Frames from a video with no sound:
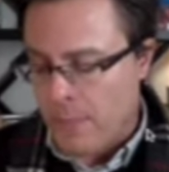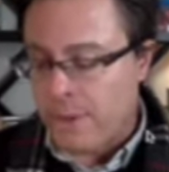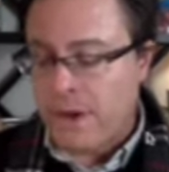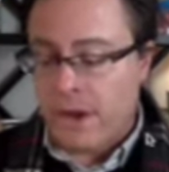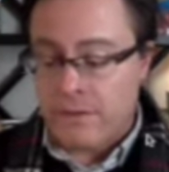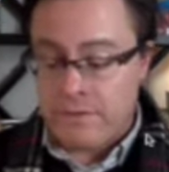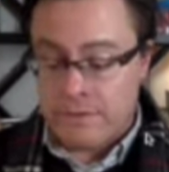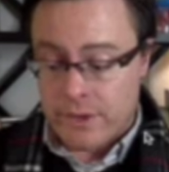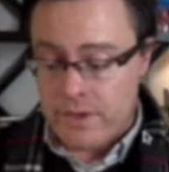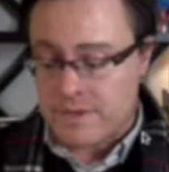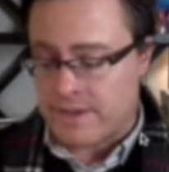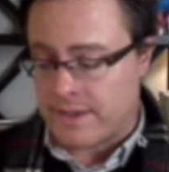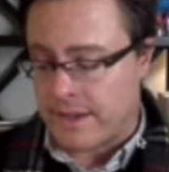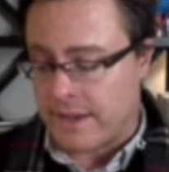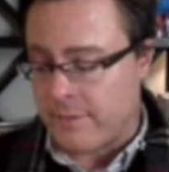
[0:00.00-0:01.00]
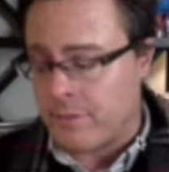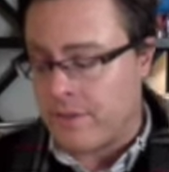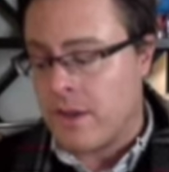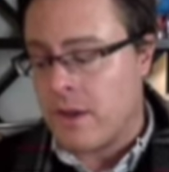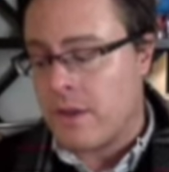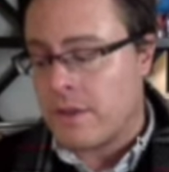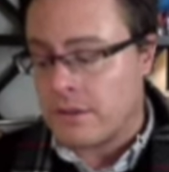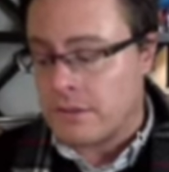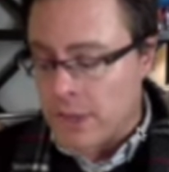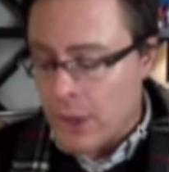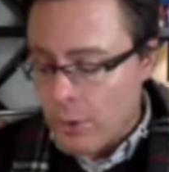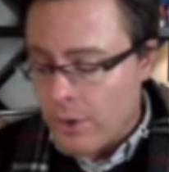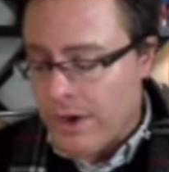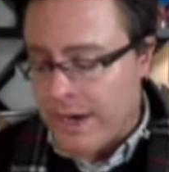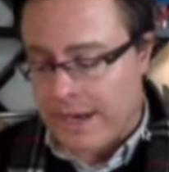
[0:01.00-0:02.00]
Conversely, the
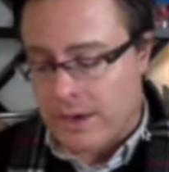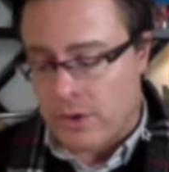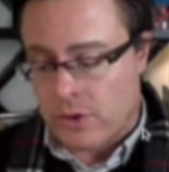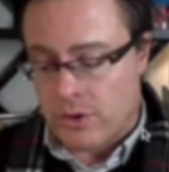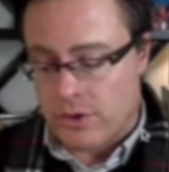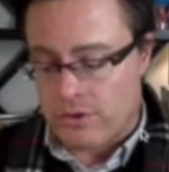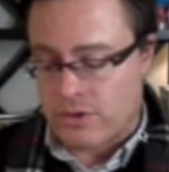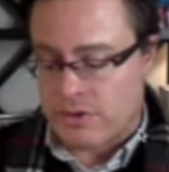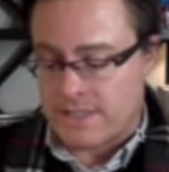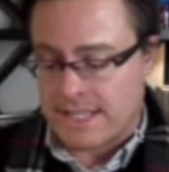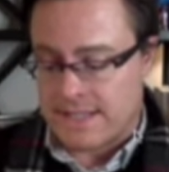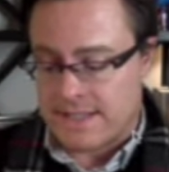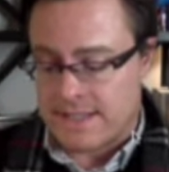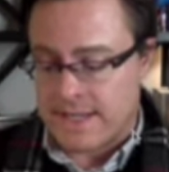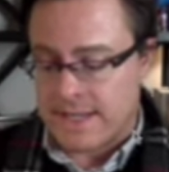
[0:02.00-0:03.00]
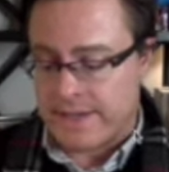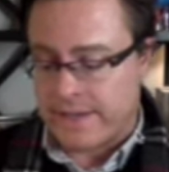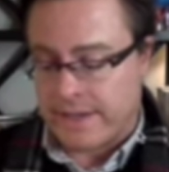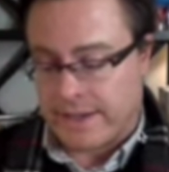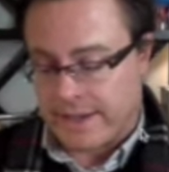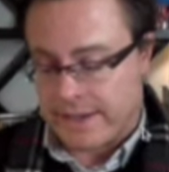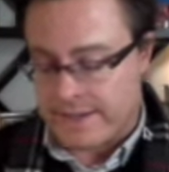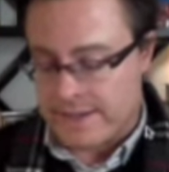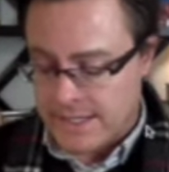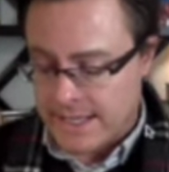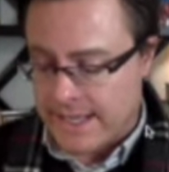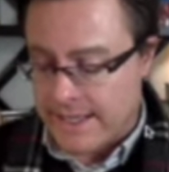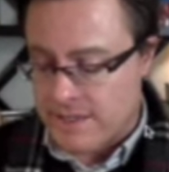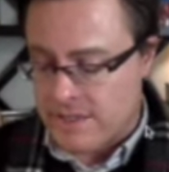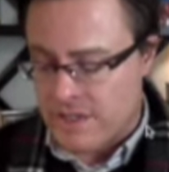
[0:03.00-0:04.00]
lower agricultural density in the United
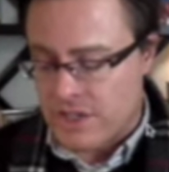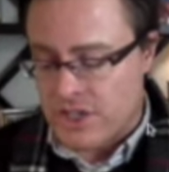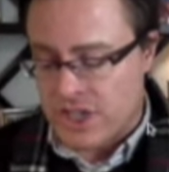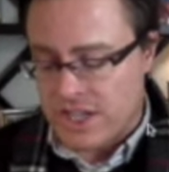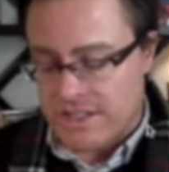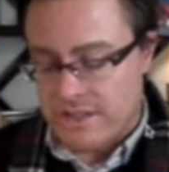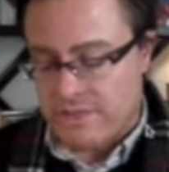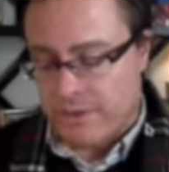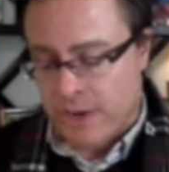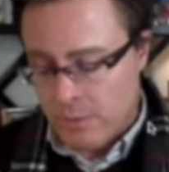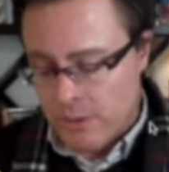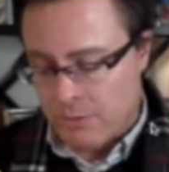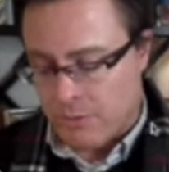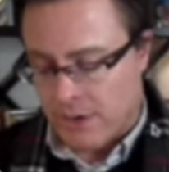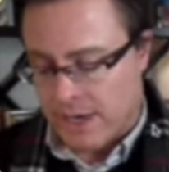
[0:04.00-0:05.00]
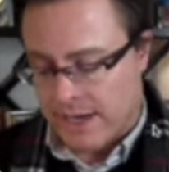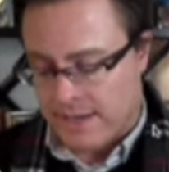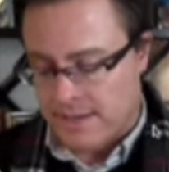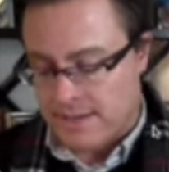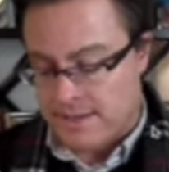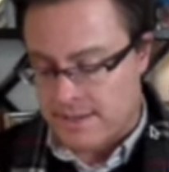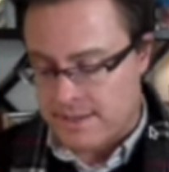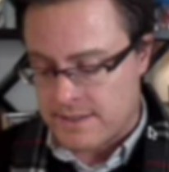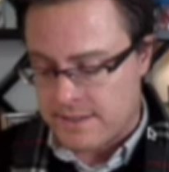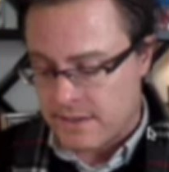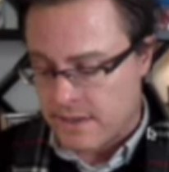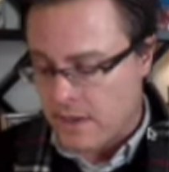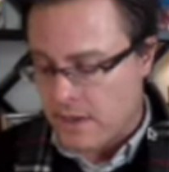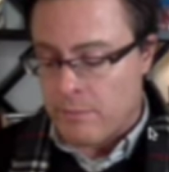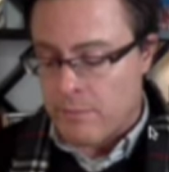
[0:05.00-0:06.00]
States suggests farming practices
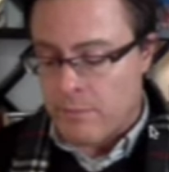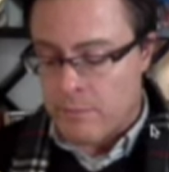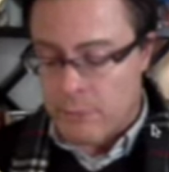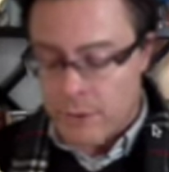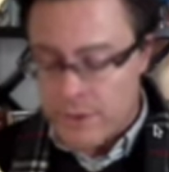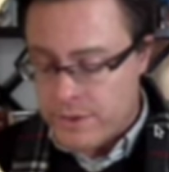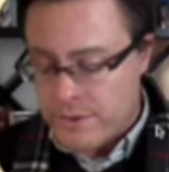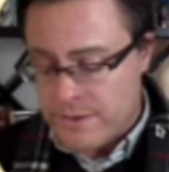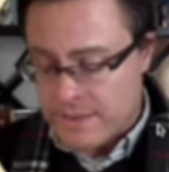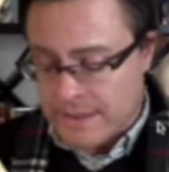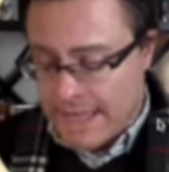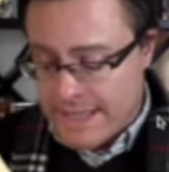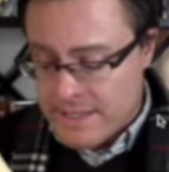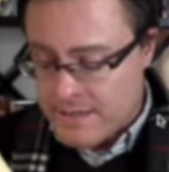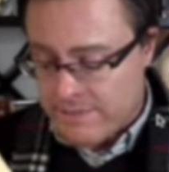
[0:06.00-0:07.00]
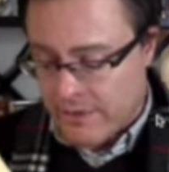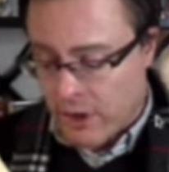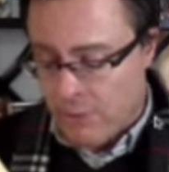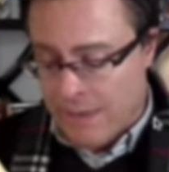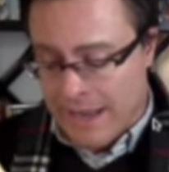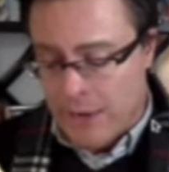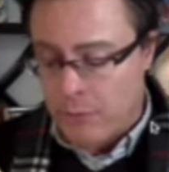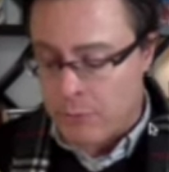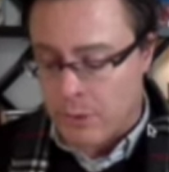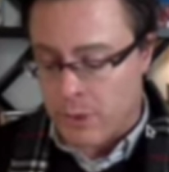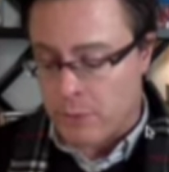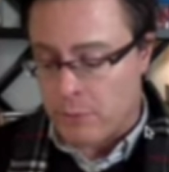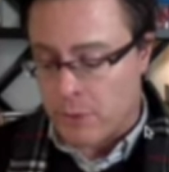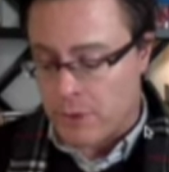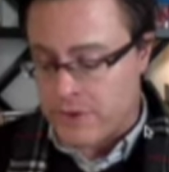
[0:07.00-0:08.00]
produce less farm output
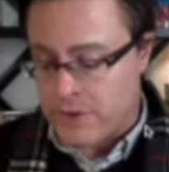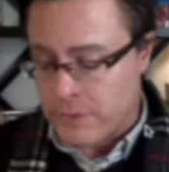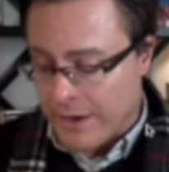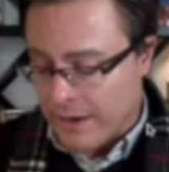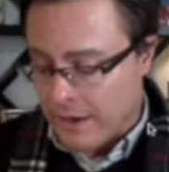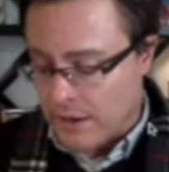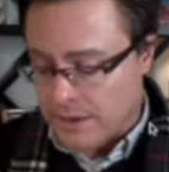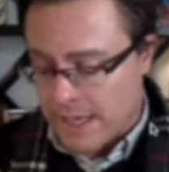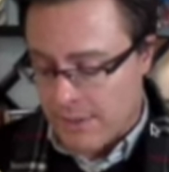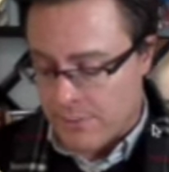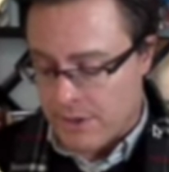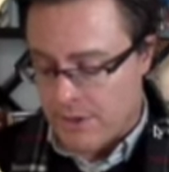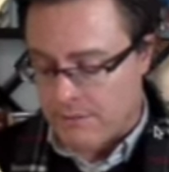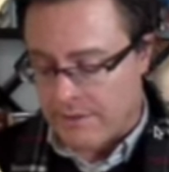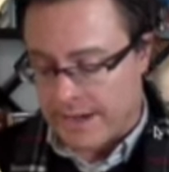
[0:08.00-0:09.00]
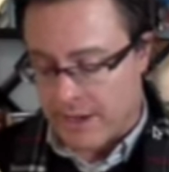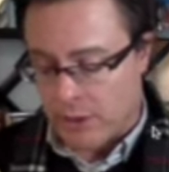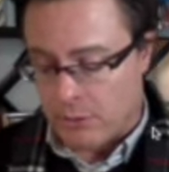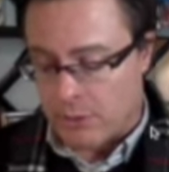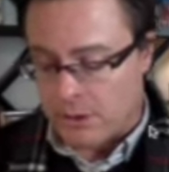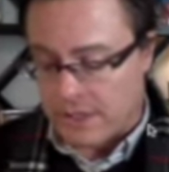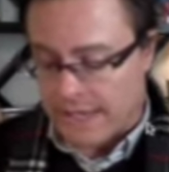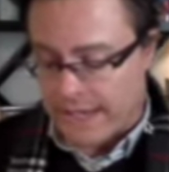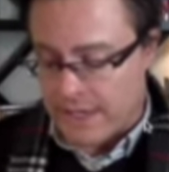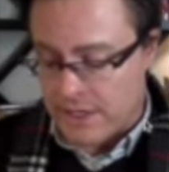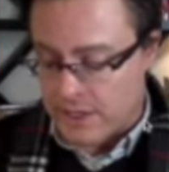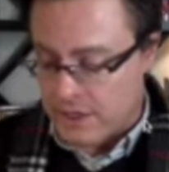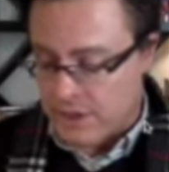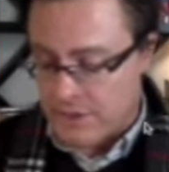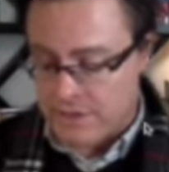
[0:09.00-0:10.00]
per square kilometer of arable land,
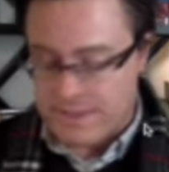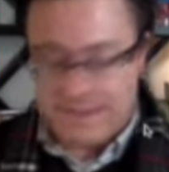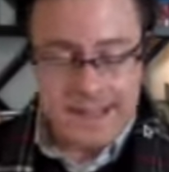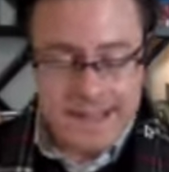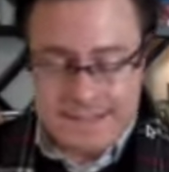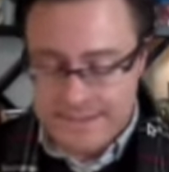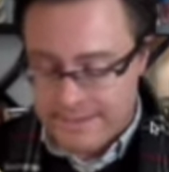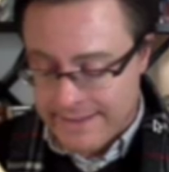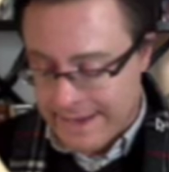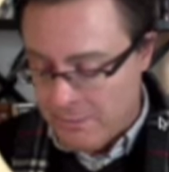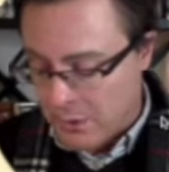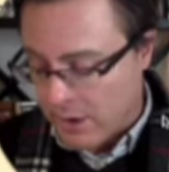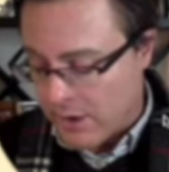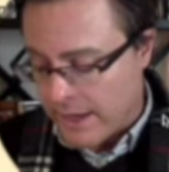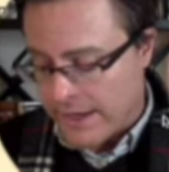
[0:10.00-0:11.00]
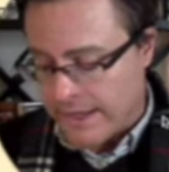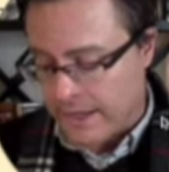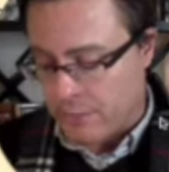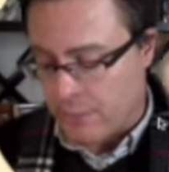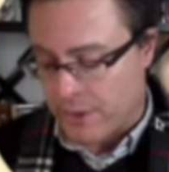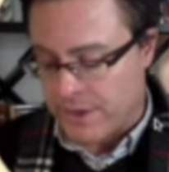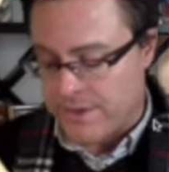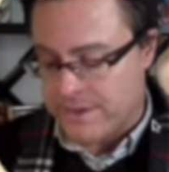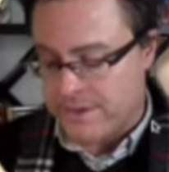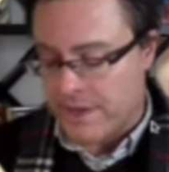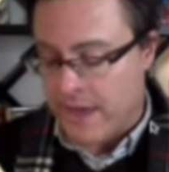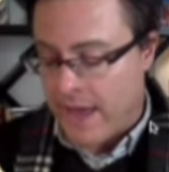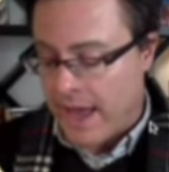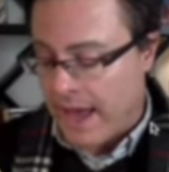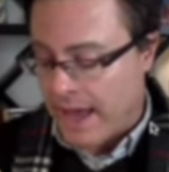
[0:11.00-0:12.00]
use less labor and inputs,
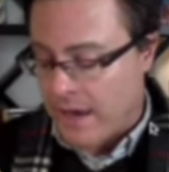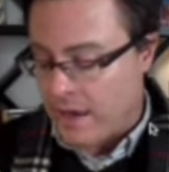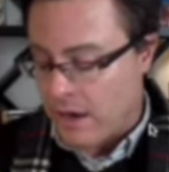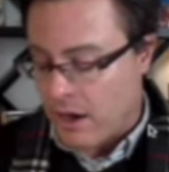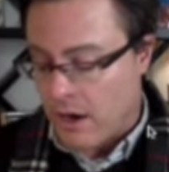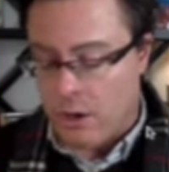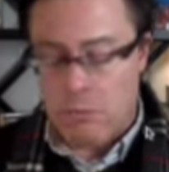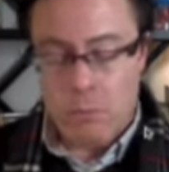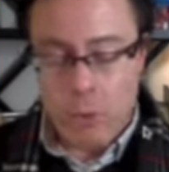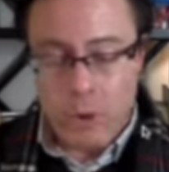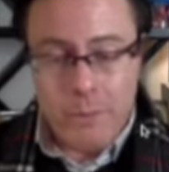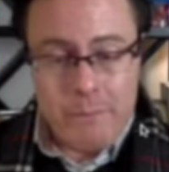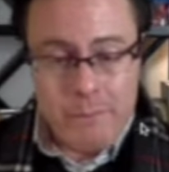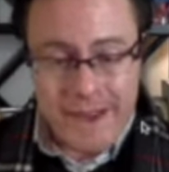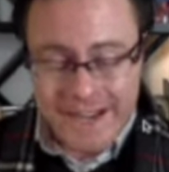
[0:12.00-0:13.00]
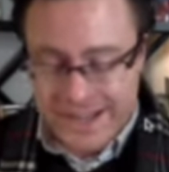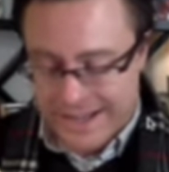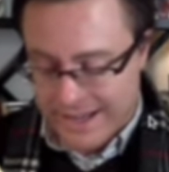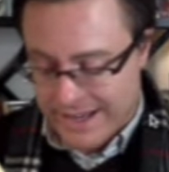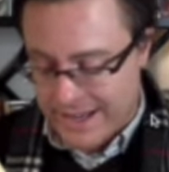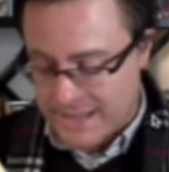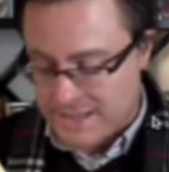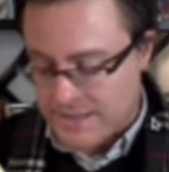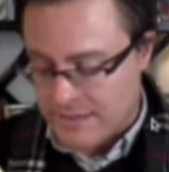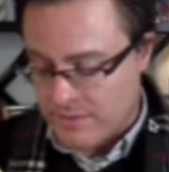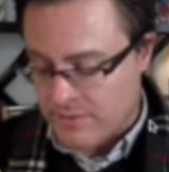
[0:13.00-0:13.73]
and are more mechanized,